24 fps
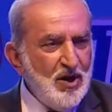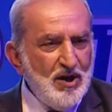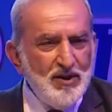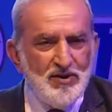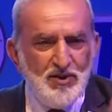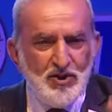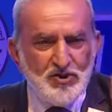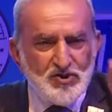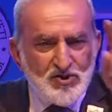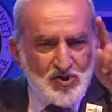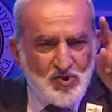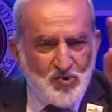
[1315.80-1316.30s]

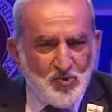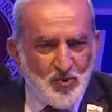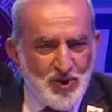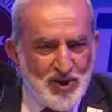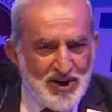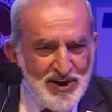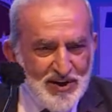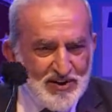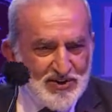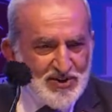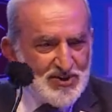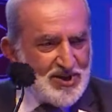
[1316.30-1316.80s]
The
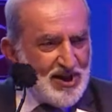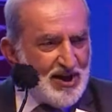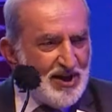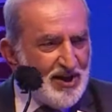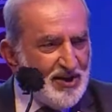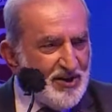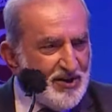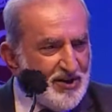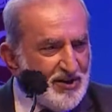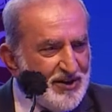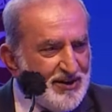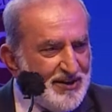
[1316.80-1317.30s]
square
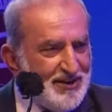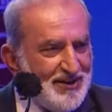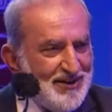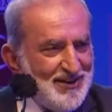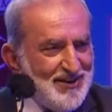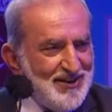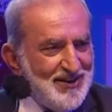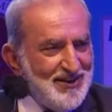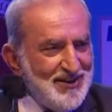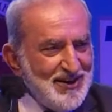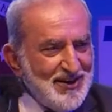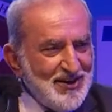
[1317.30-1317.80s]
sail
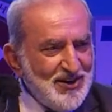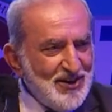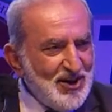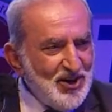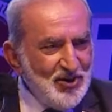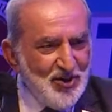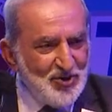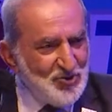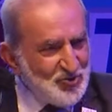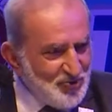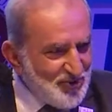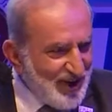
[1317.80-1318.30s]

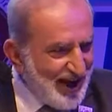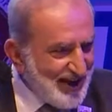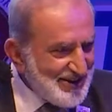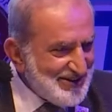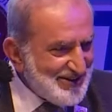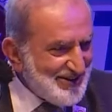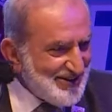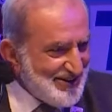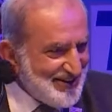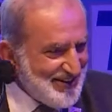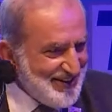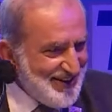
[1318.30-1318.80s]
cannot do
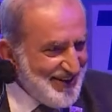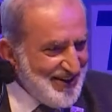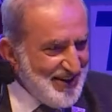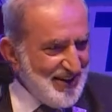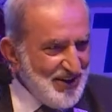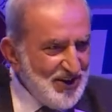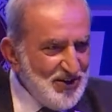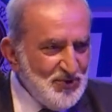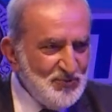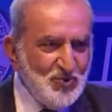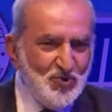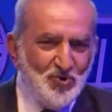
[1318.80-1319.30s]
that.
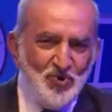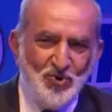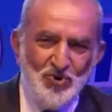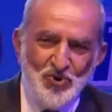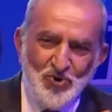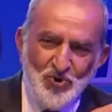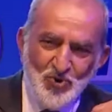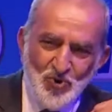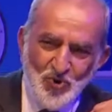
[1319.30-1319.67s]
It will only